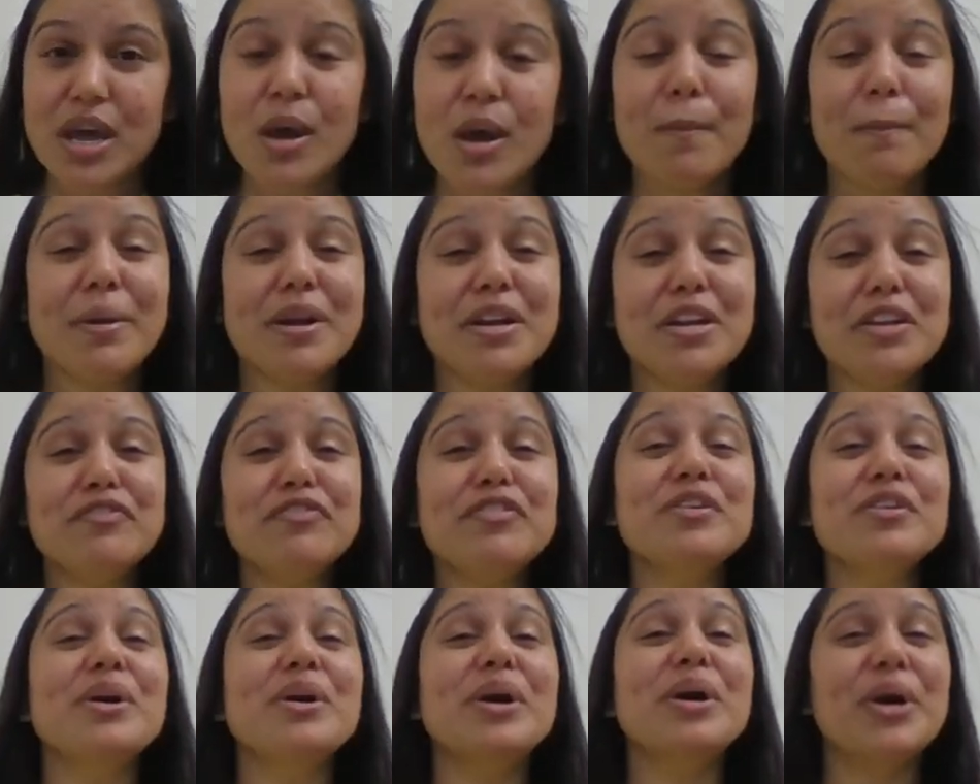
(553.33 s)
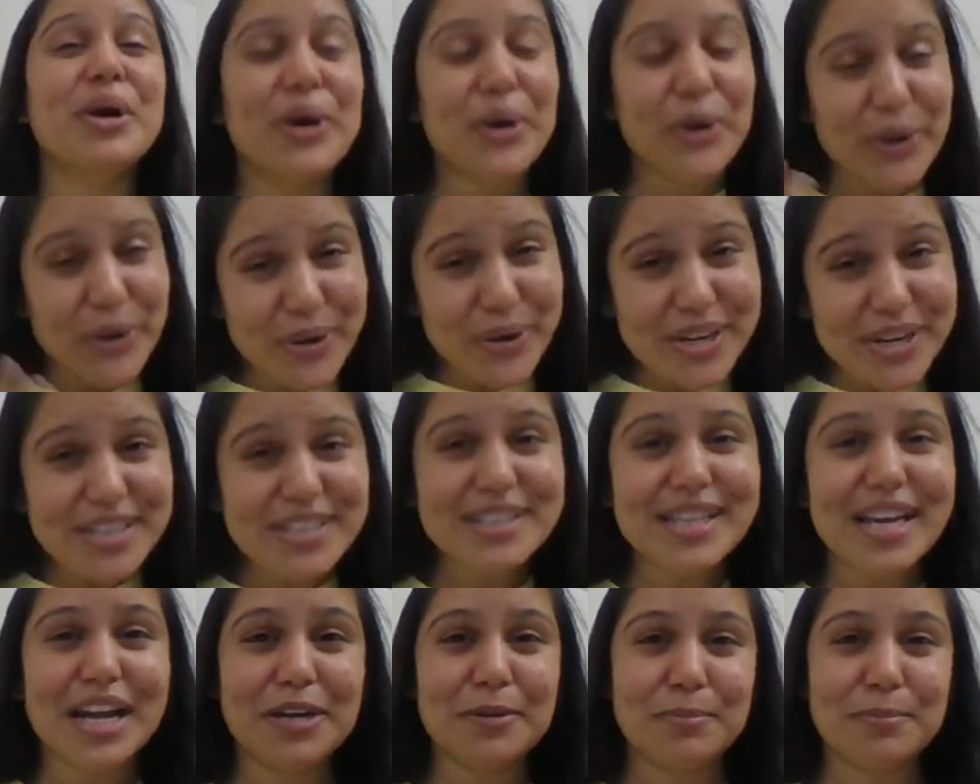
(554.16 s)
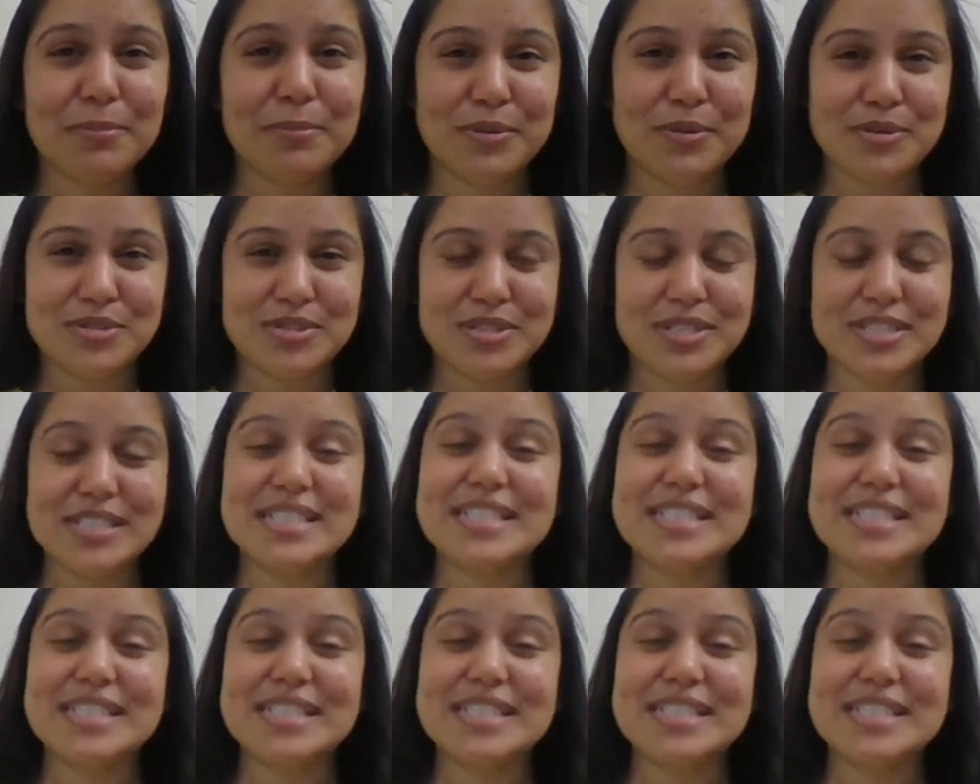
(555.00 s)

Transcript: but if you heard that person